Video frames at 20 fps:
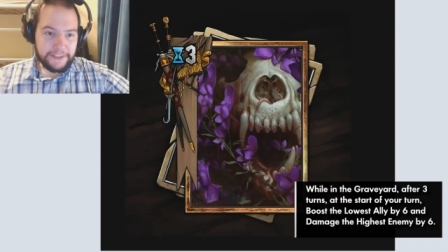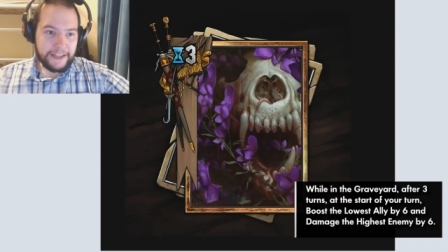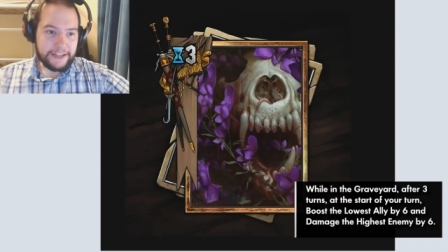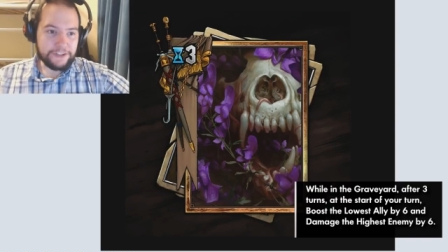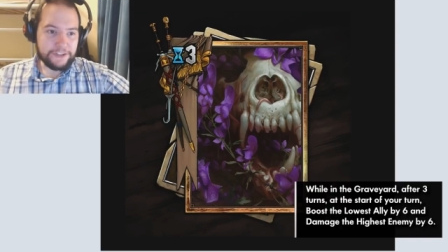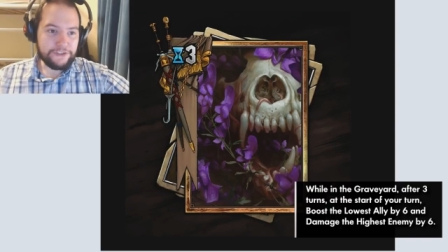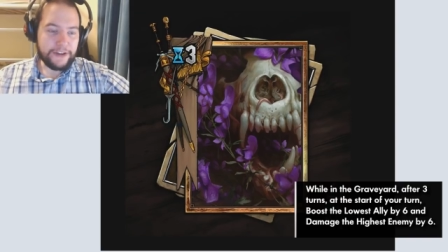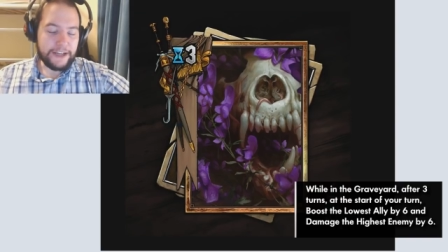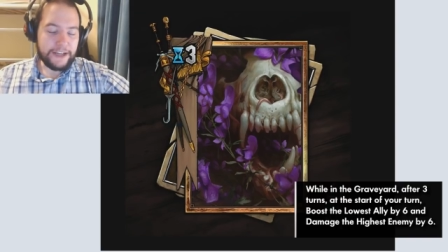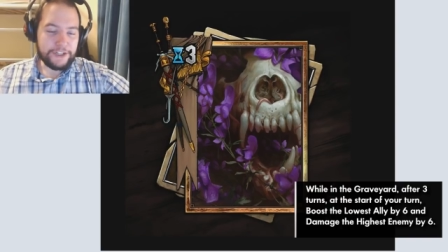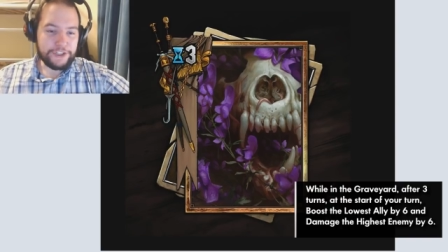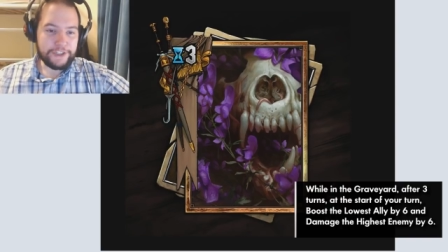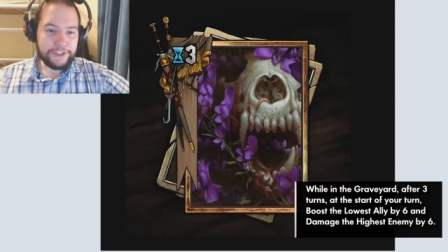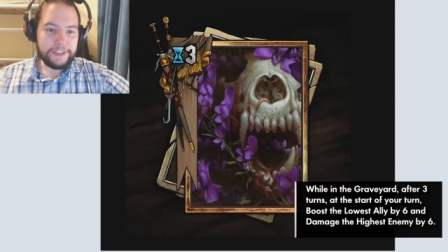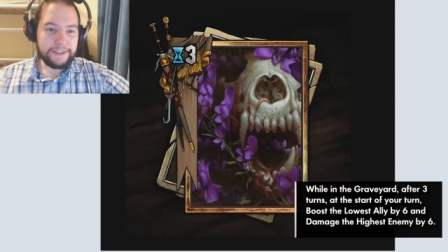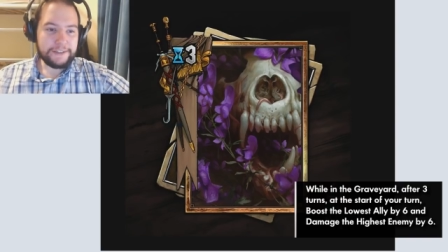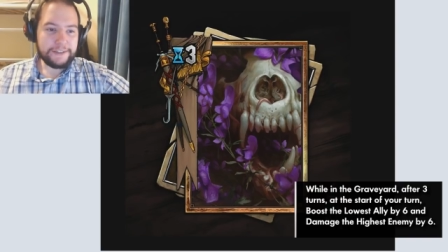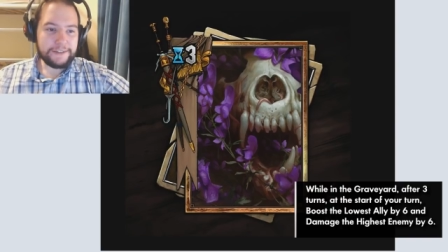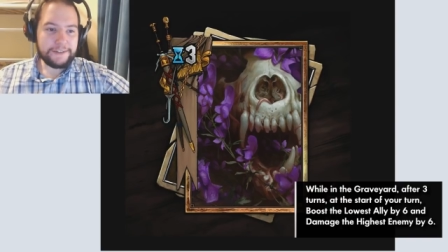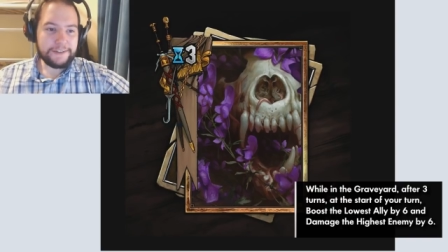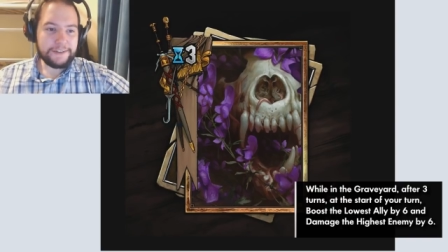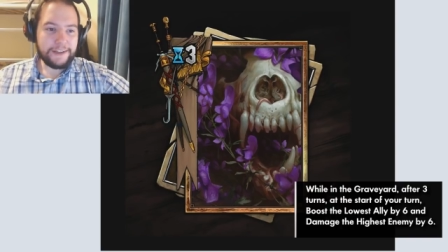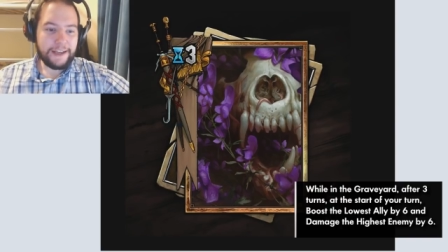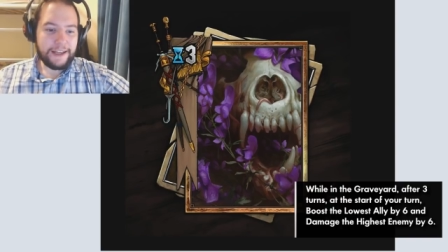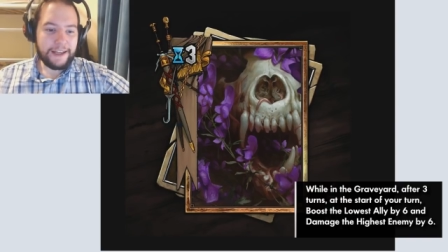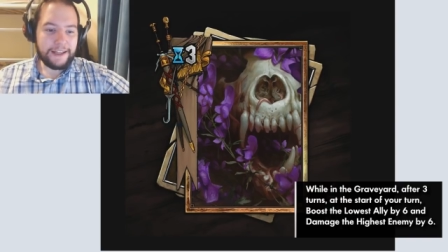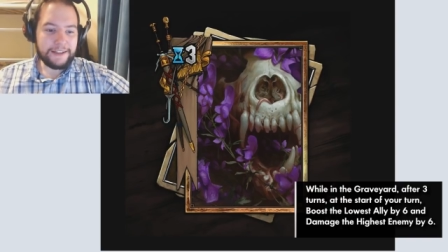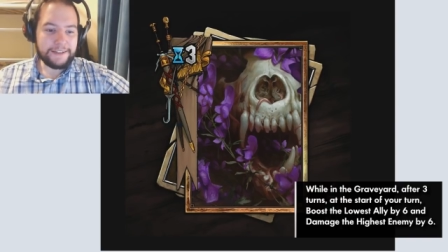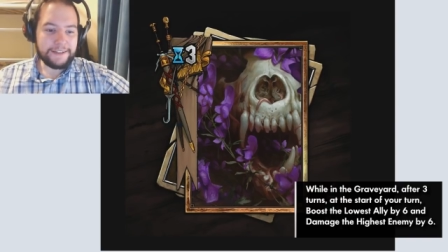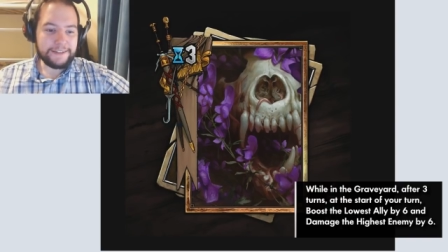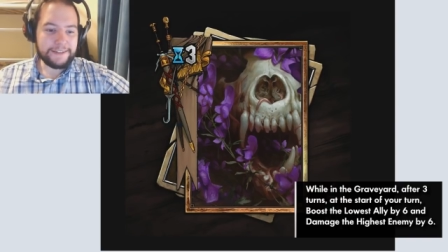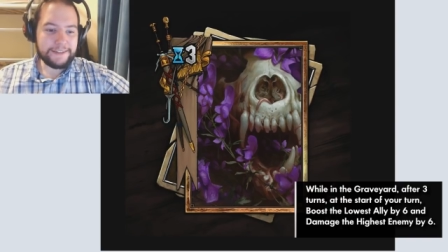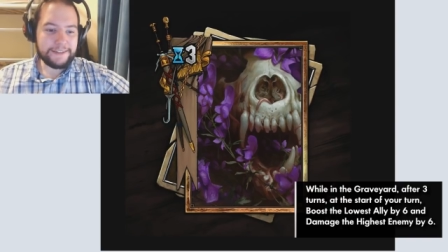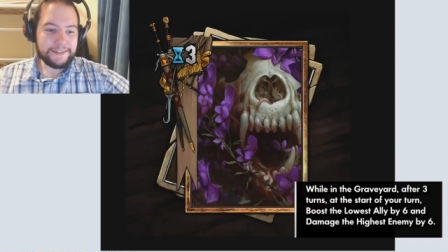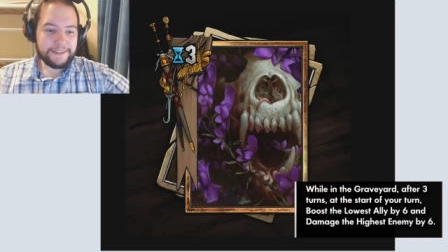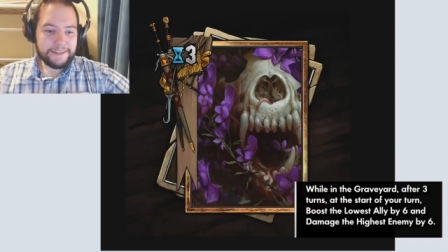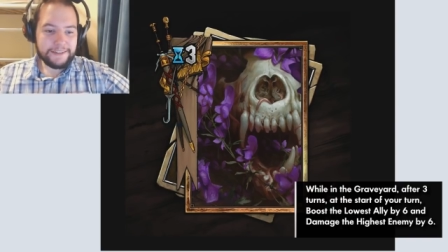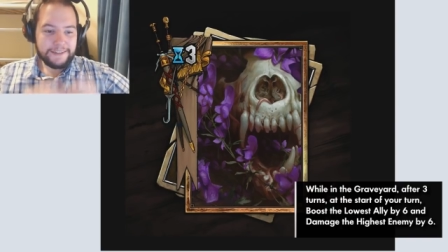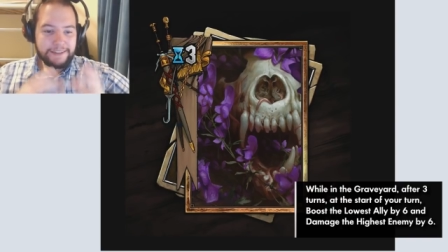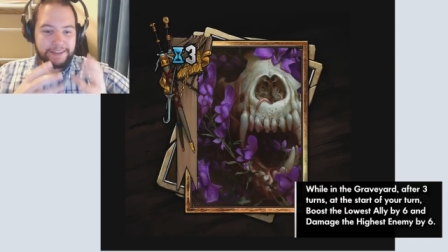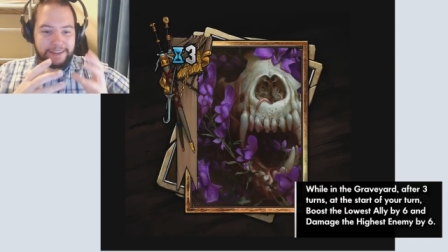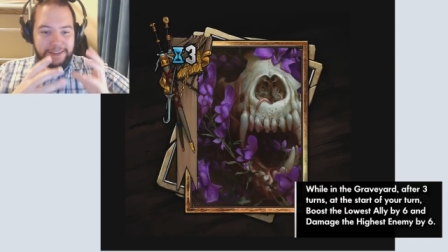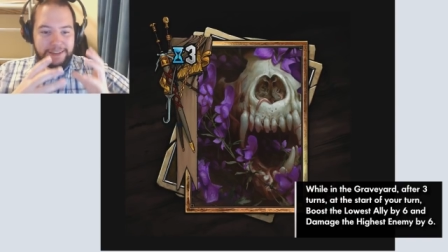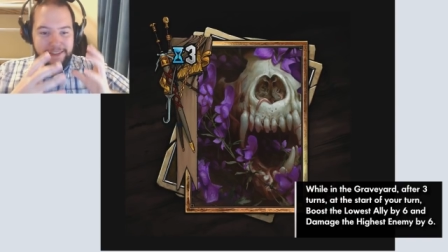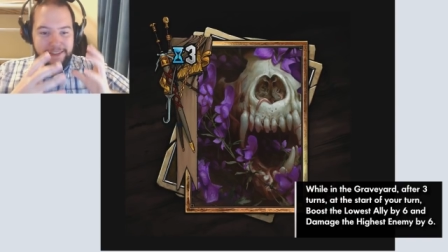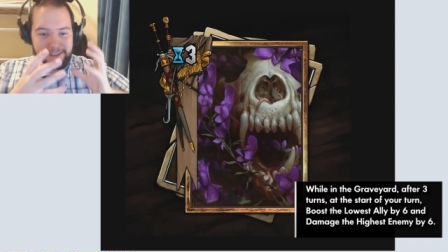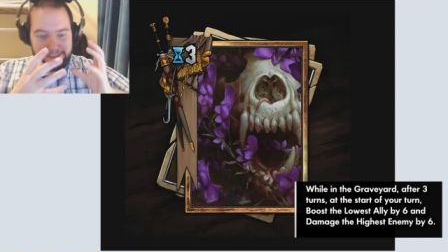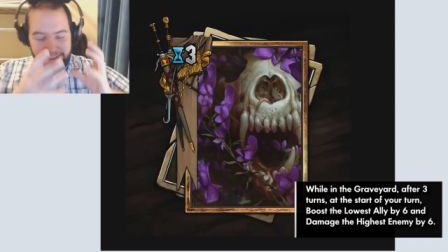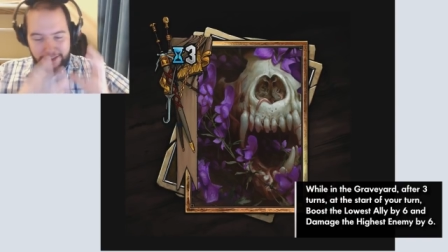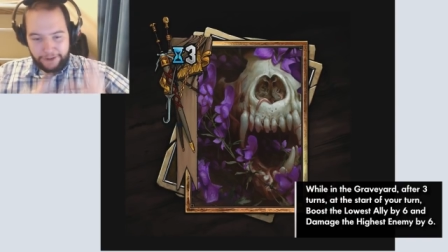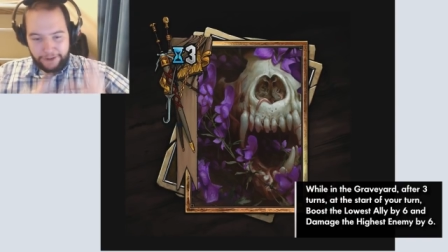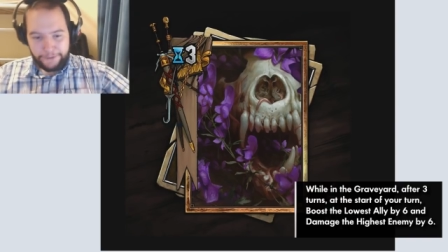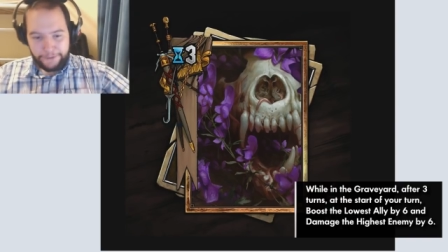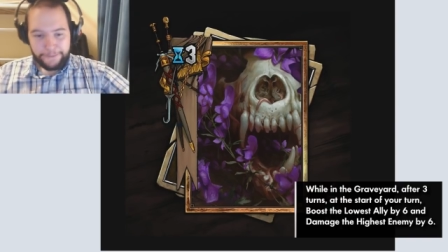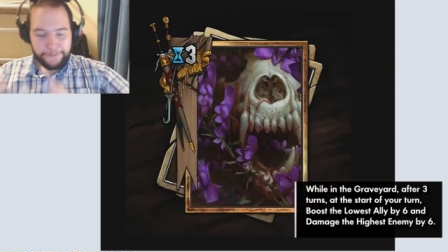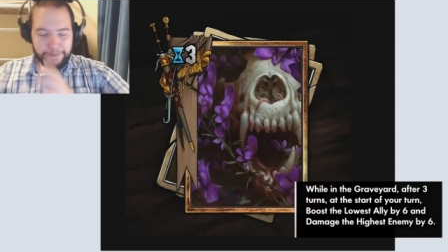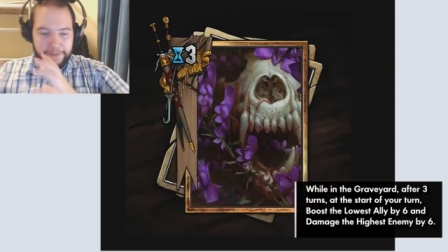strategy, and you know,